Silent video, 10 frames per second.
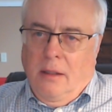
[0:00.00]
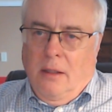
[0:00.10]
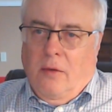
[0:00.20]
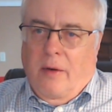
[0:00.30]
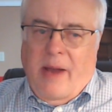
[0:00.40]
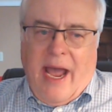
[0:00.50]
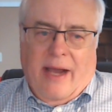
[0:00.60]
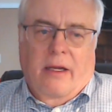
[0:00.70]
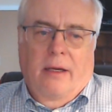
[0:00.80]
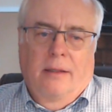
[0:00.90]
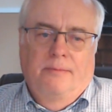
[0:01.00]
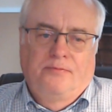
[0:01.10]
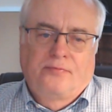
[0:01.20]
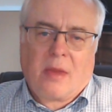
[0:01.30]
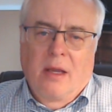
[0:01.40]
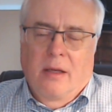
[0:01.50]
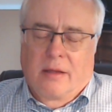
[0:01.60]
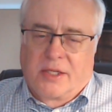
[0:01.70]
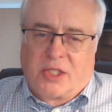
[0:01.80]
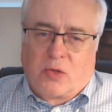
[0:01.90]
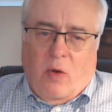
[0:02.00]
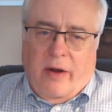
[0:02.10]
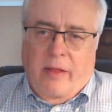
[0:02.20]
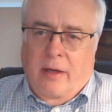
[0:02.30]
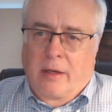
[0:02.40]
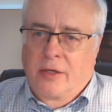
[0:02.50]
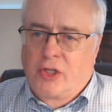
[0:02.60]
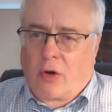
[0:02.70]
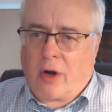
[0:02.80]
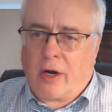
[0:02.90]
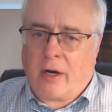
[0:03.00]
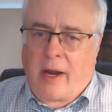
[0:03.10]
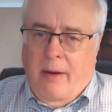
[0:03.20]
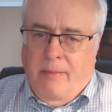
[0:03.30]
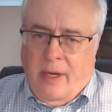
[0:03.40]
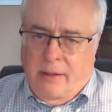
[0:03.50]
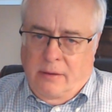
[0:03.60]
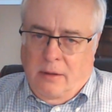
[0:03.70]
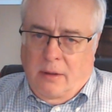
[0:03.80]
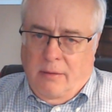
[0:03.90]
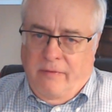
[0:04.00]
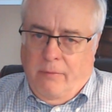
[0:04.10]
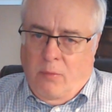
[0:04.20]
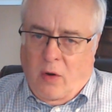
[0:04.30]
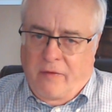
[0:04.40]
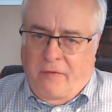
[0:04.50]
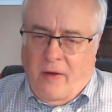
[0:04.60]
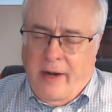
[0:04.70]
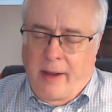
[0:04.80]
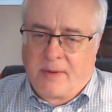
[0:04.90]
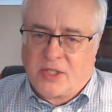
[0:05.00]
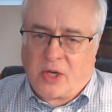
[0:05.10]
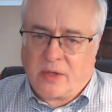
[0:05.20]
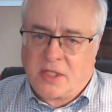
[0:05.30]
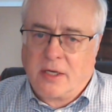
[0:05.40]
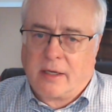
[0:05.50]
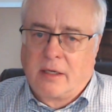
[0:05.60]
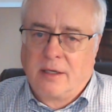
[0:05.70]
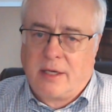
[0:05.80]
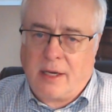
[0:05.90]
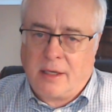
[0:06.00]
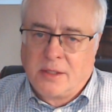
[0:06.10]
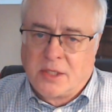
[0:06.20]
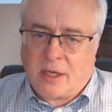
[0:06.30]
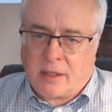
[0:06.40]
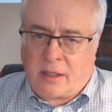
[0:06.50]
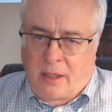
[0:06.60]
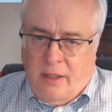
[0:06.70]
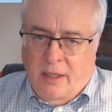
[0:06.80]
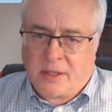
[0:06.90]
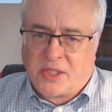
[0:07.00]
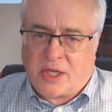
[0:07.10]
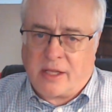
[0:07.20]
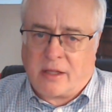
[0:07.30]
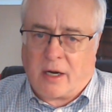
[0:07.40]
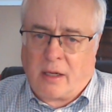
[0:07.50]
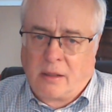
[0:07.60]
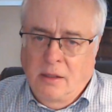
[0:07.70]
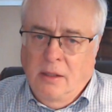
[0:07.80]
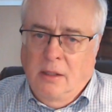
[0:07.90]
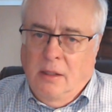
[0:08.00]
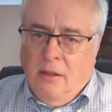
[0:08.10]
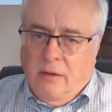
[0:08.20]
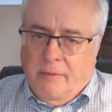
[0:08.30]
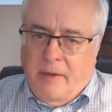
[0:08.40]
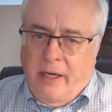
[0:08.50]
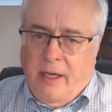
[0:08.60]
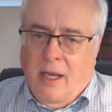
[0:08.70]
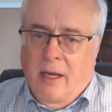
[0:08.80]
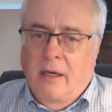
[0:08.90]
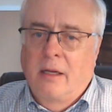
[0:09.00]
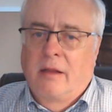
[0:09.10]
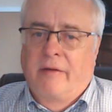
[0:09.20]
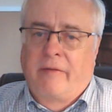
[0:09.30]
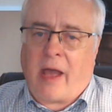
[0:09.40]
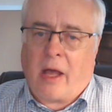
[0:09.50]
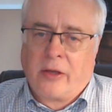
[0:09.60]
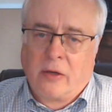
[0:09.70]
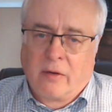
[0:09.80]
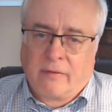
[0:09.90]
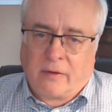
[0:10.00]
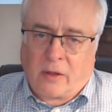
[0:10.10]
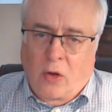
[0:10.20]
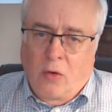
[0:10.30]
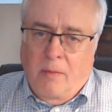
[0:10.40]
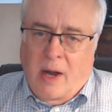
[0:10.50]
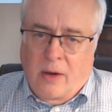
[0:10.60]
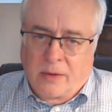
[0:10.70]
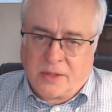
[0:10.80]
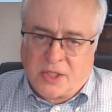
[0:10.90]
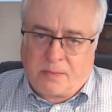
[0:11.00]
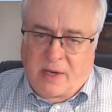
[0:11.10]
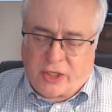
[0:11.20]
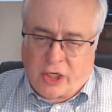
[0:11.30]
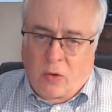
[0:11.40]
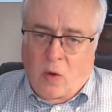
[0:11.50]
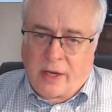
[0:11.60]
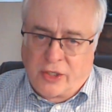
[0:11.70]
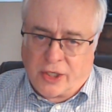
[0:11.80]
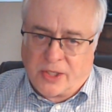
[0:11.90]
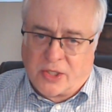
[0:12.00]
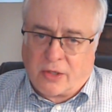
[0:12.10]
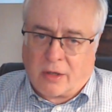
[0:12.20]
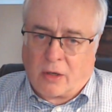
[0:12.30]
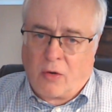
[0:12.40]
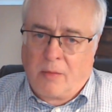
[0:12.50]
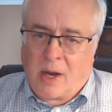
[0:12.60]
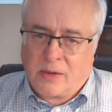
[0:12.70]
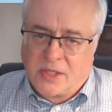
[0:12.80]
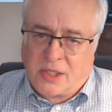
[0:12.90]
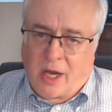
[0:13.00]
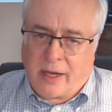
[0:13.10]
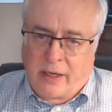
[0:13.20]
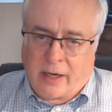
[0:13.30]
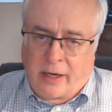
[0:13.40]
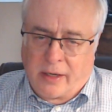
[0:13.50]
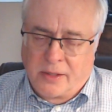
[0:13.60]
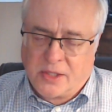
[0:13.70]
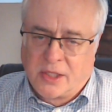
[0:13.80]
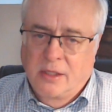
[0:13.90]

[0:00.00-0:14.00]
We're back. This is one of the shorter but more fun episodes, and it contains a key insight that I'll repeat again: the value of low bounce pitching wedges or low bounce 9-irons